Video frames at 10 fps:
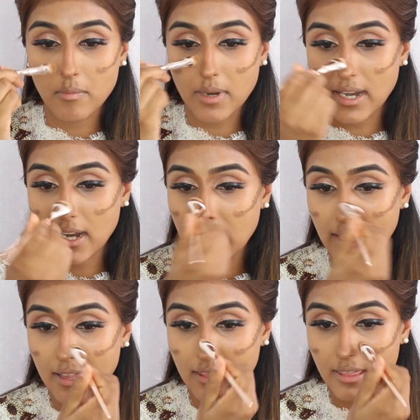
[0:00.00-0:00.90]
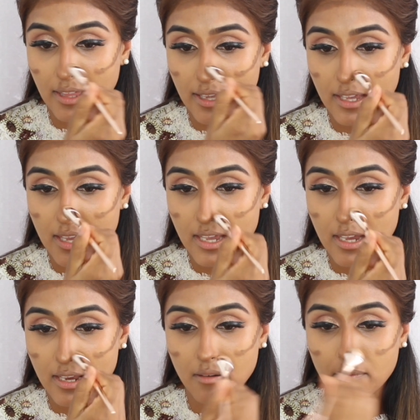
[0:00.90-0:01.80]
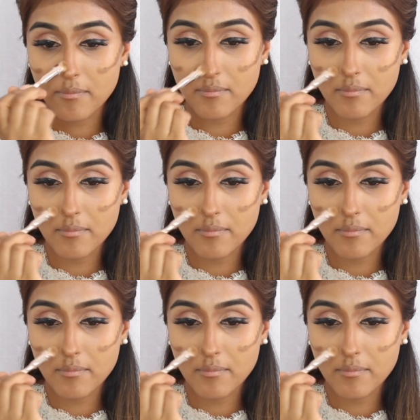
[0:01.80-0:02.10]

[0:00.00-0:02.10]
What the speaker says: blend that in,